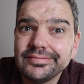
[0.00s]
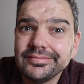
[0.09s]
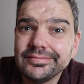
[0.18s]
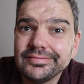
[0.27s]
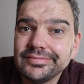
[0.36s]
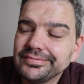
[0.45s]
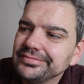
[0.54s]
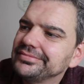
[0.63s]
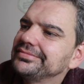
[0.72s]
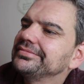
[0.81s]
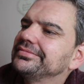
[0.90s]

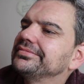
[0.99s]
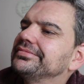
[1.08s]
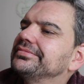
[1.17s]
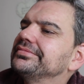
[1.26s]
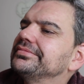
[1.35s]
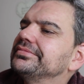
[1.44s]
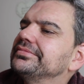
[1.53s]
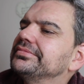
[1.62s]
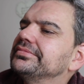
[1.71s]
Nobody speaks.